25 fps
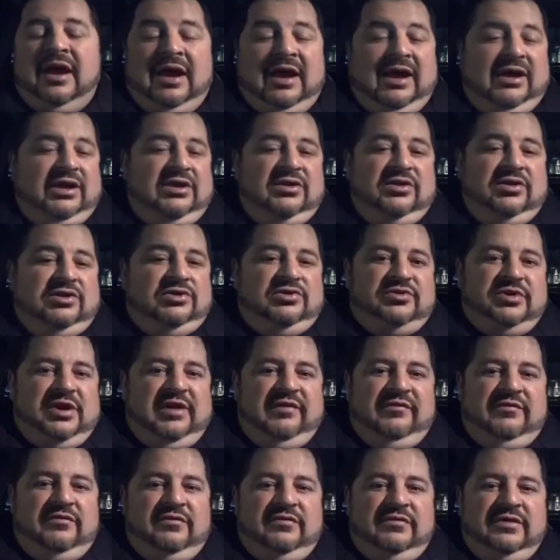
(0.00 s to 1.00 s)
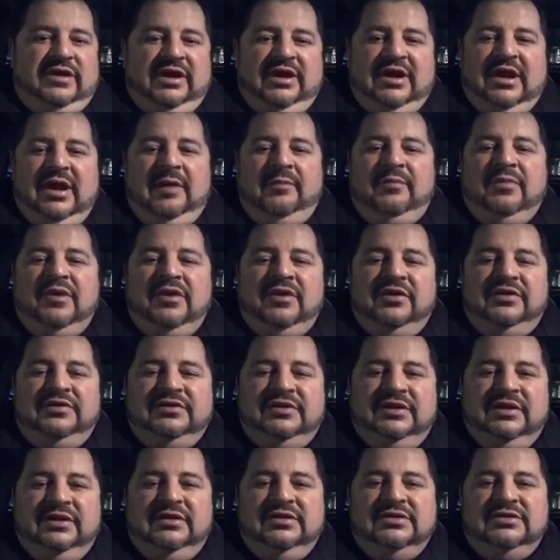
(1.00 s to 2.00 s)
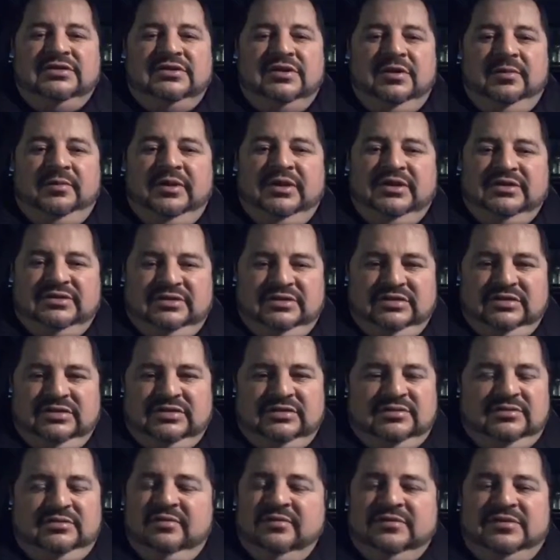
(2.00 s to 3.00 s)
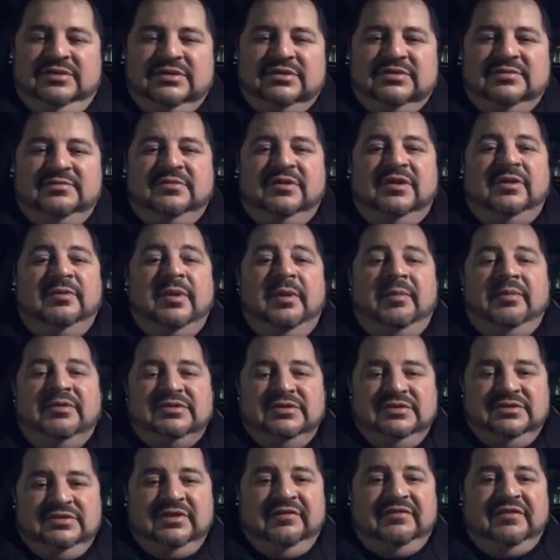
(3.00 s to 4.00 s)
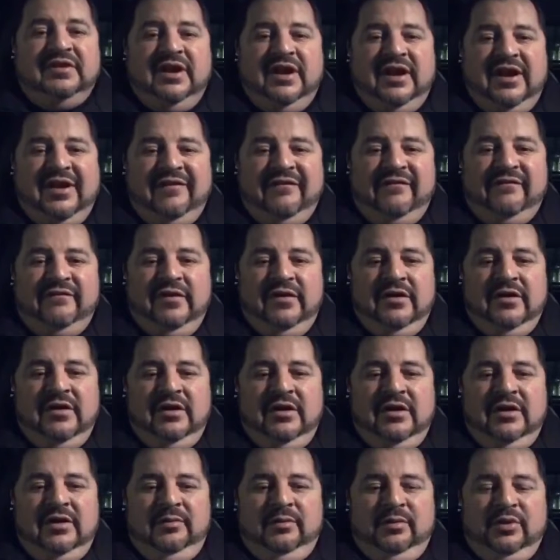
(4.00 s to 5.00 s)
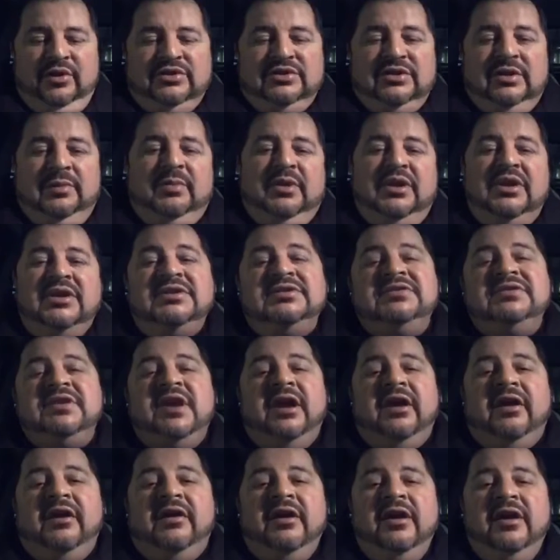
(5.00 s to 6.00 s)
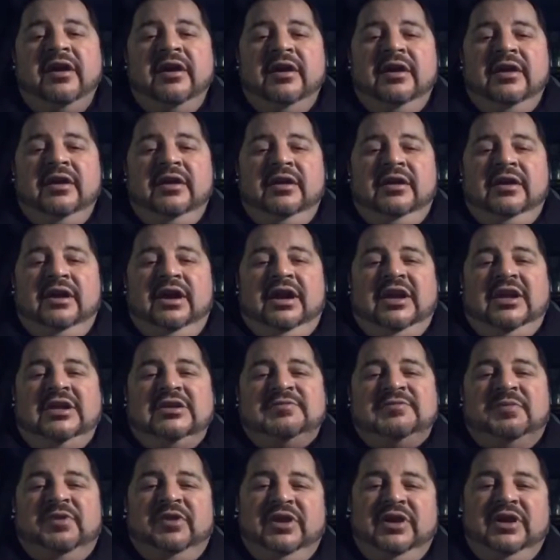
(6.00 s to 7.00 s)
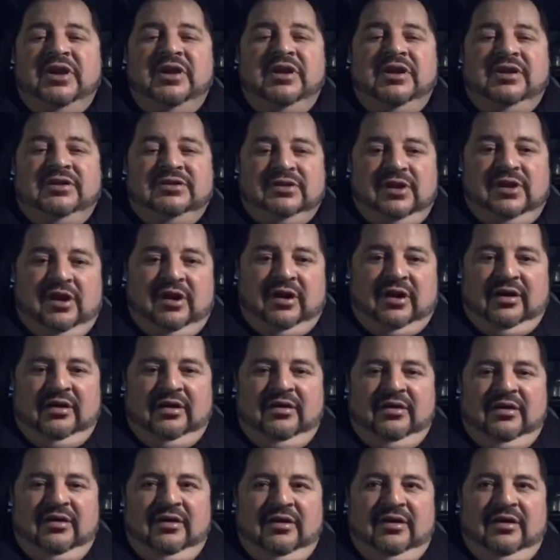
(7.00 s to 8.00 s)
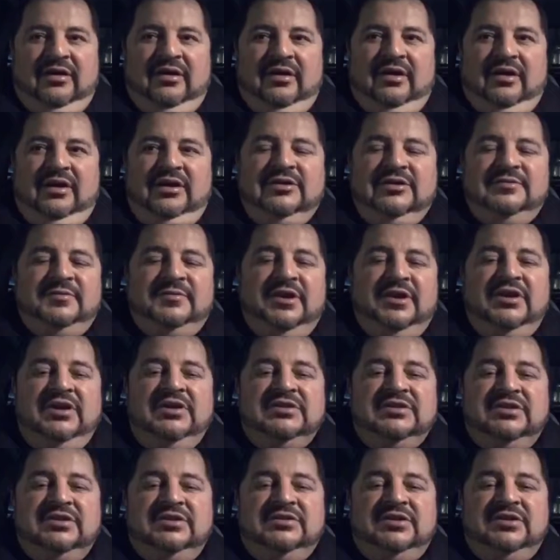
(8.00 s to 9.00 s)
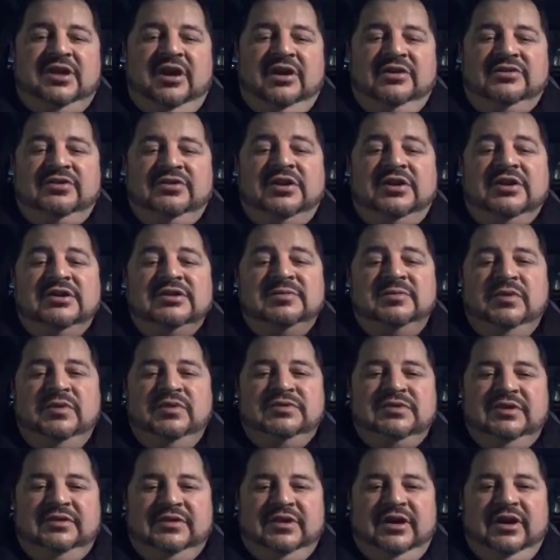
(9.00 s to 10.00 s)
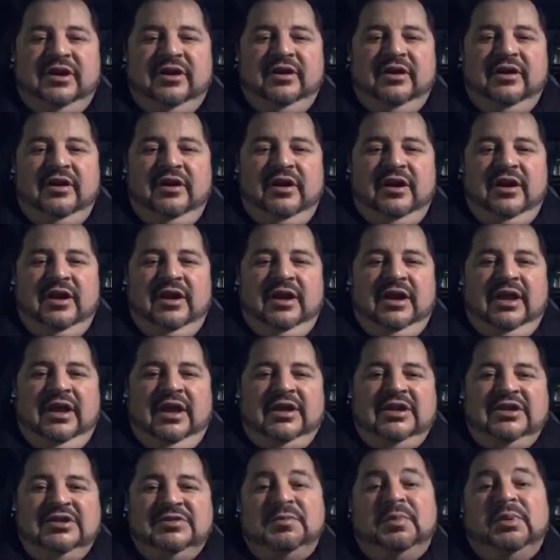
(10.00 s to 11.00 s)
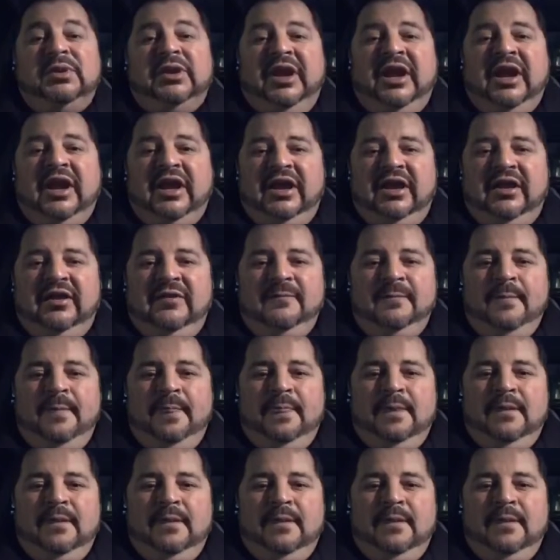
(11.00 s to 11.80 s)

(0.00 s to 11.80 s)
I couldn't travel. I can't be there this year because just some commitments and stuff that I have personally. But he's there and he's playing guitar. He's playing his guitar, took his music there, and he's playing